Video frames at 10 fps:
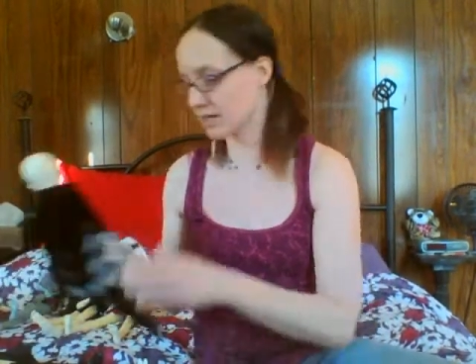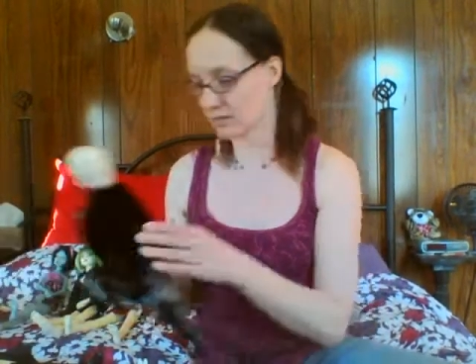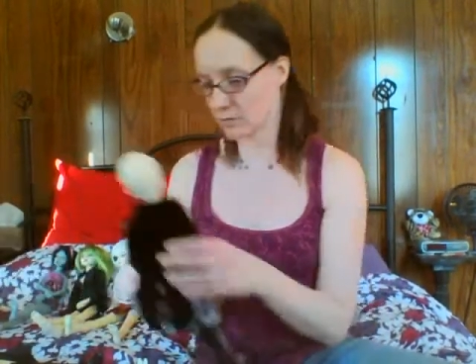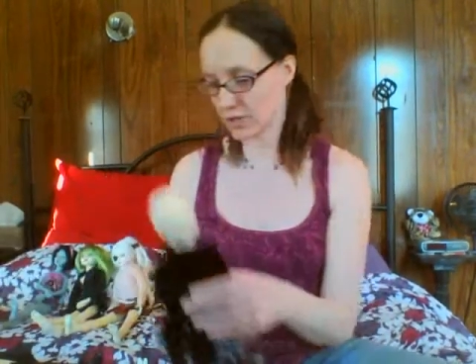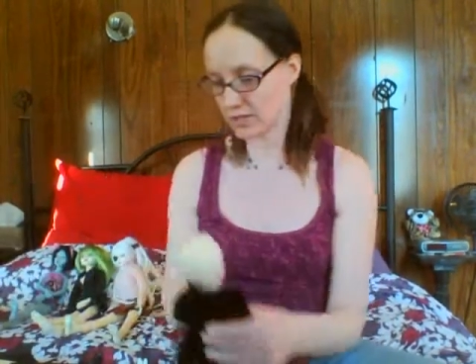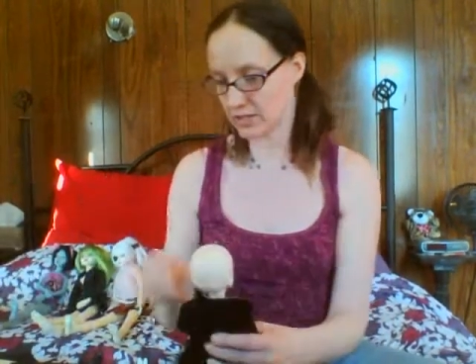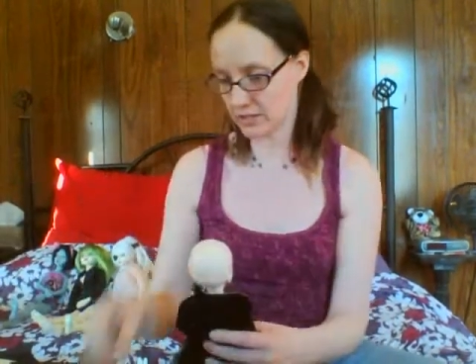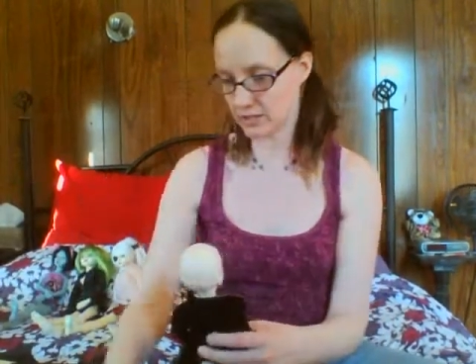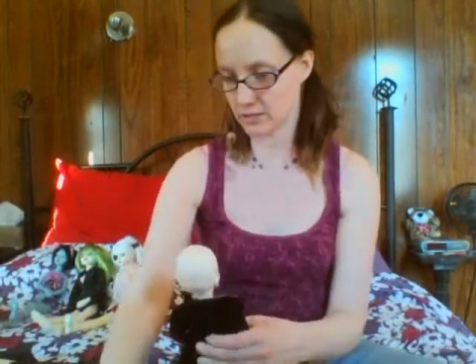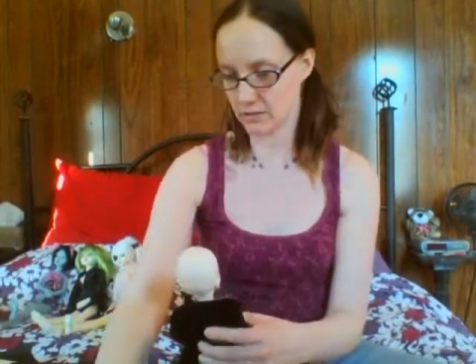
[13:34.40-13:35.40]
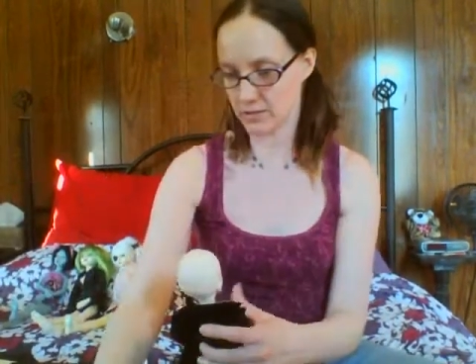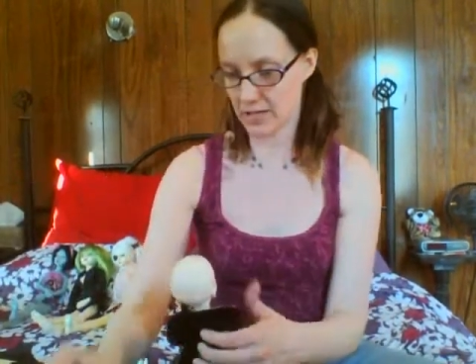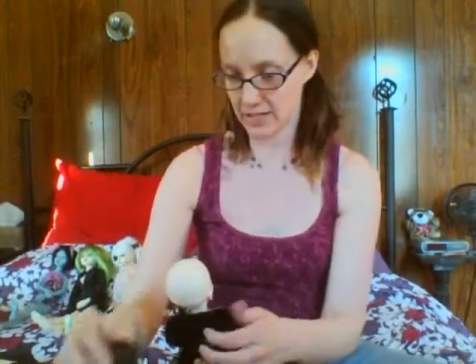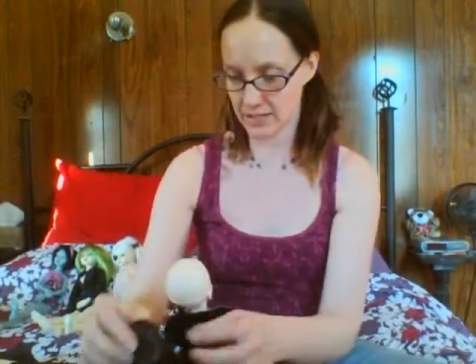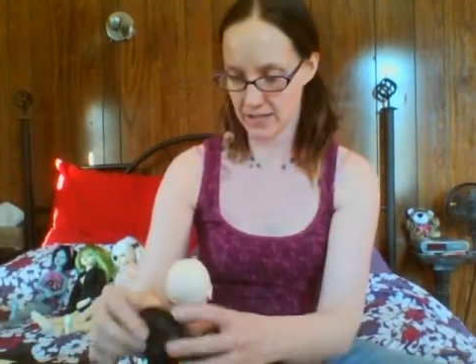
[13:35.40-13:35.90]
have right here
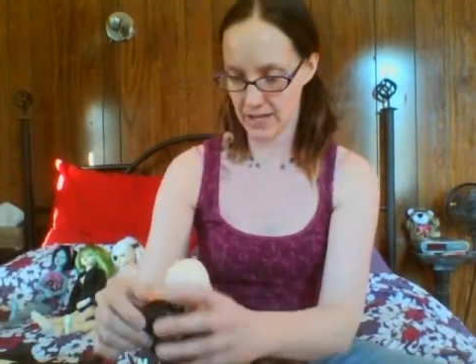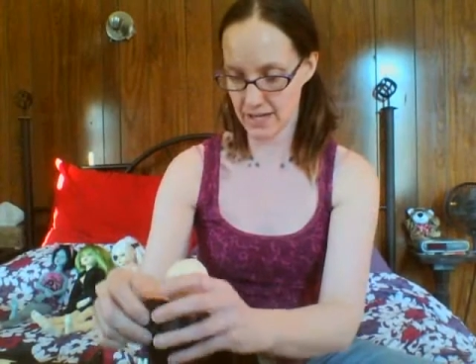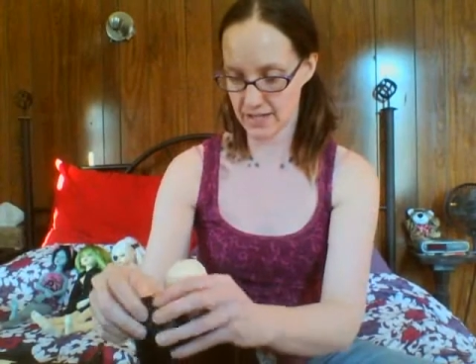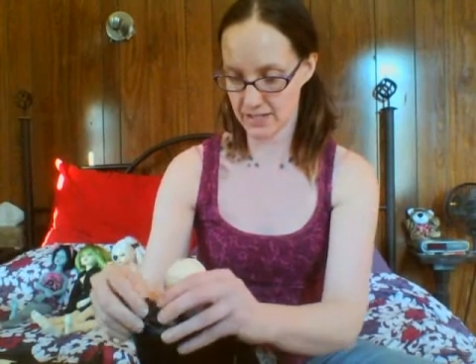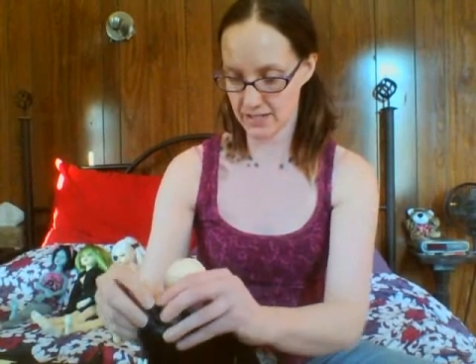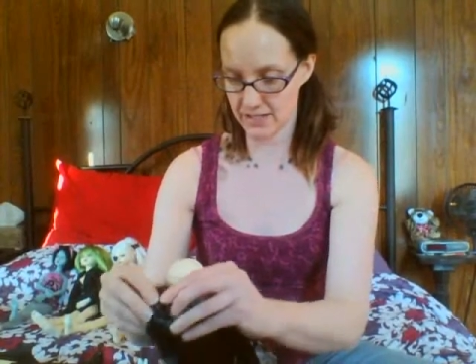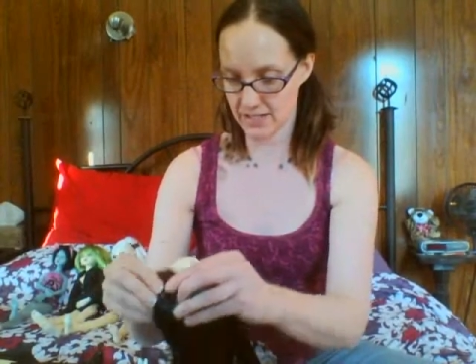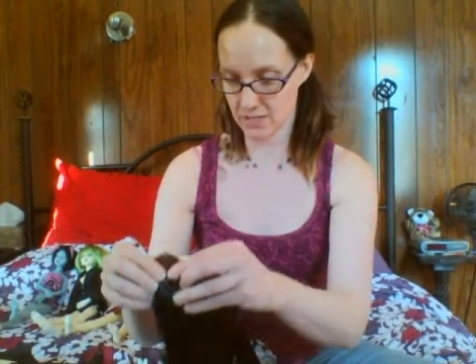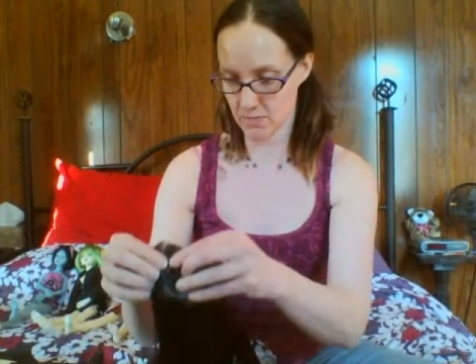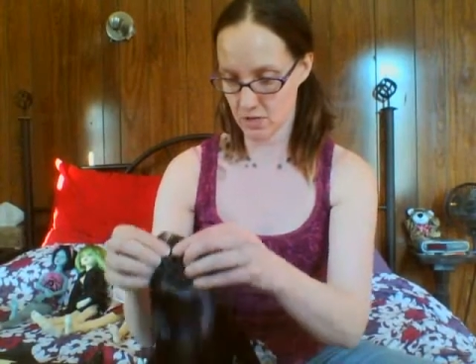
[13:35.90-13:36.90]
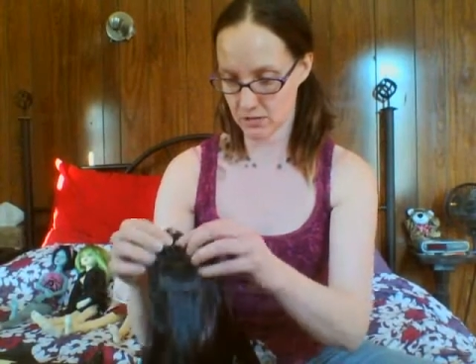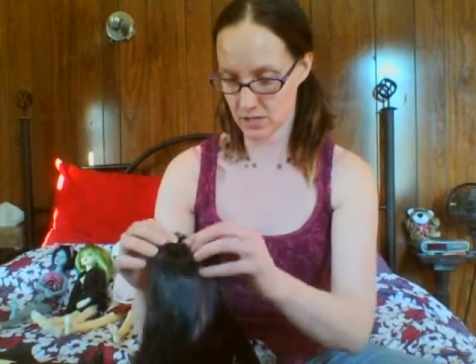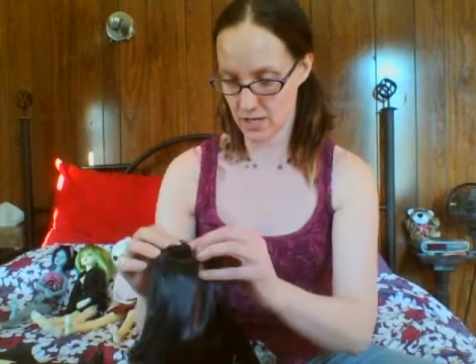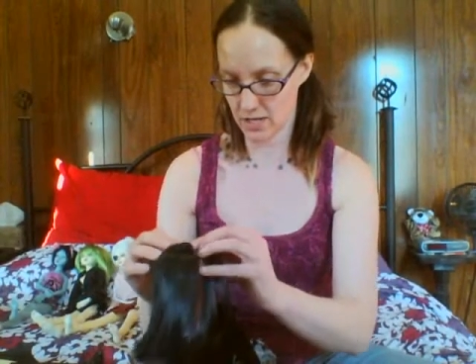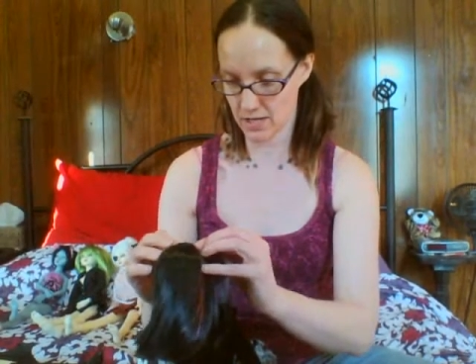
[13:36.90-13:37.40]
that has a
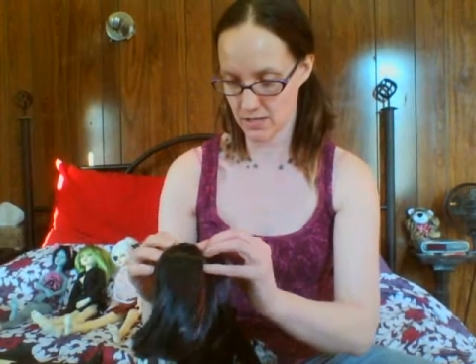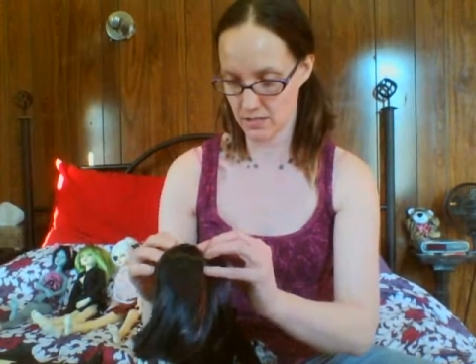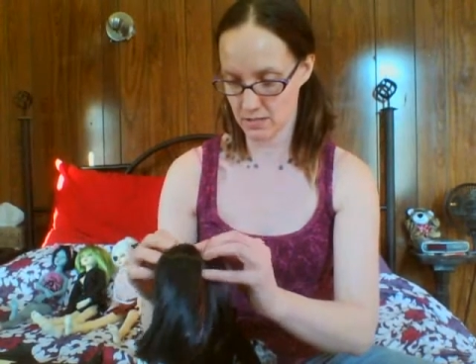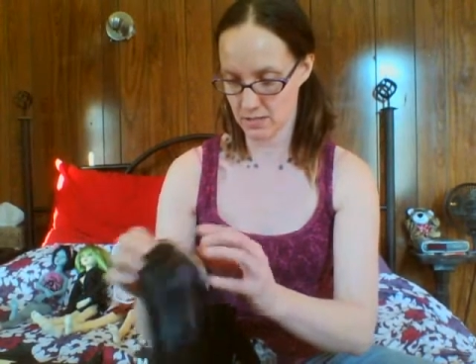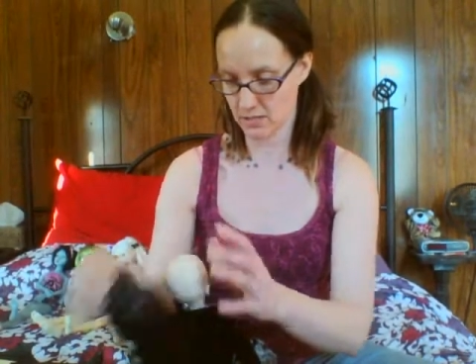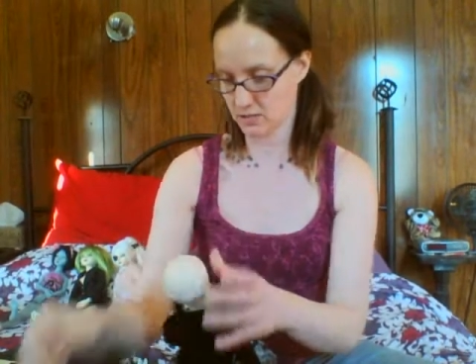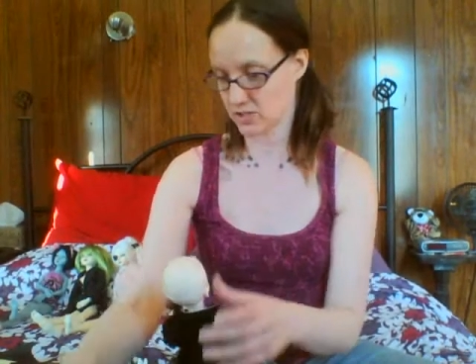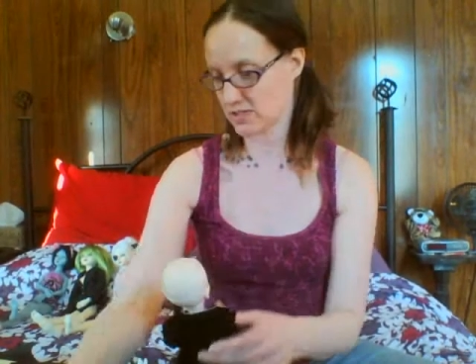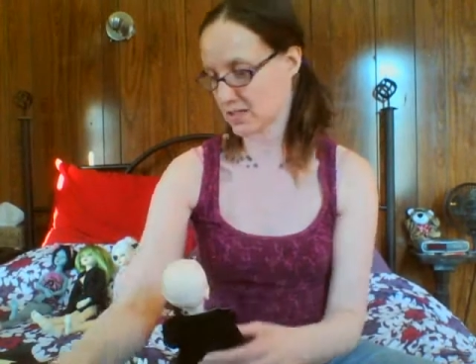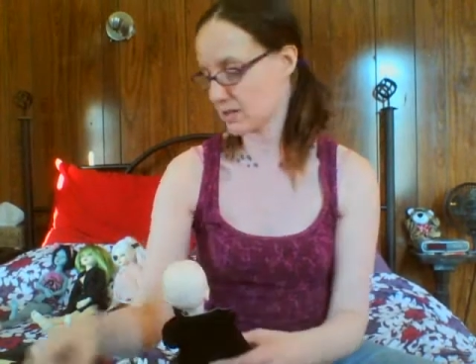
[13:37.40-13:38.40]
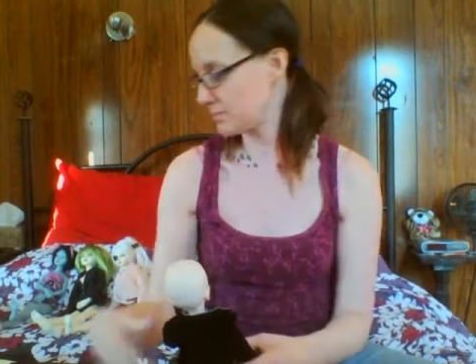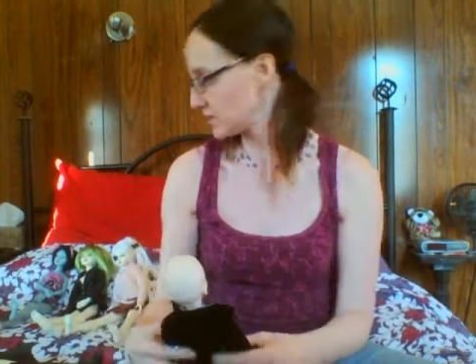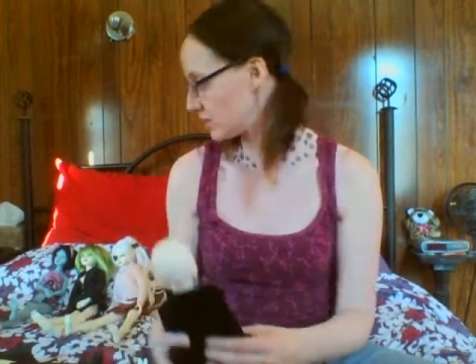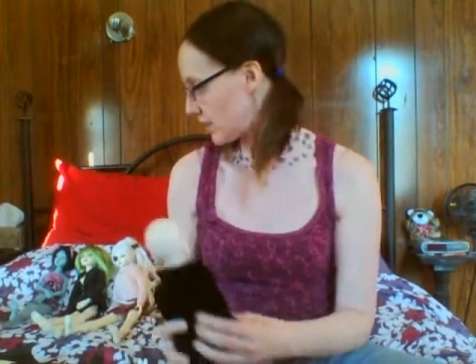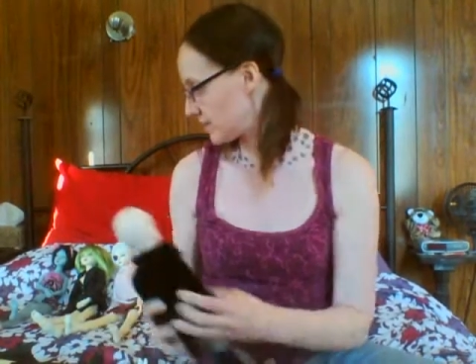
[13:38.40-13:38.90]
smaller head. She's got a
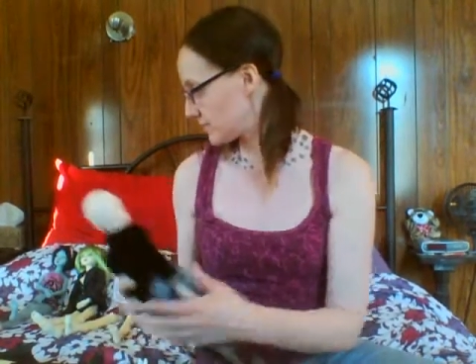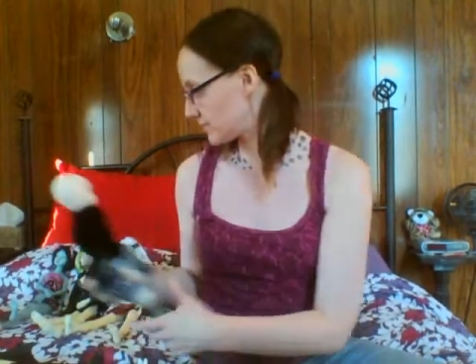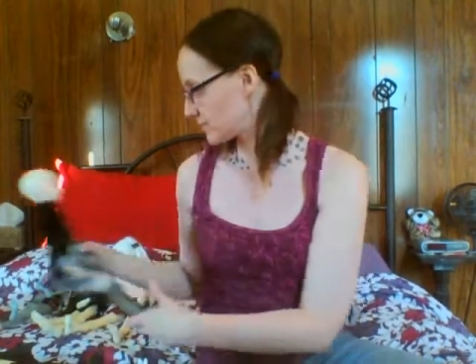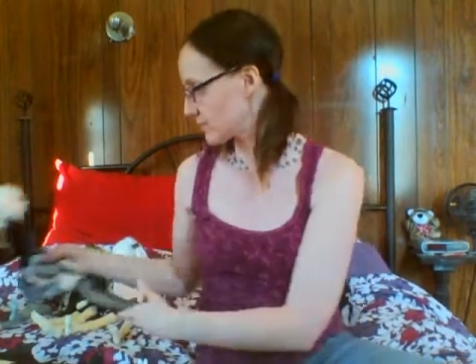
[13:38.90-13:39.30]
bigger head.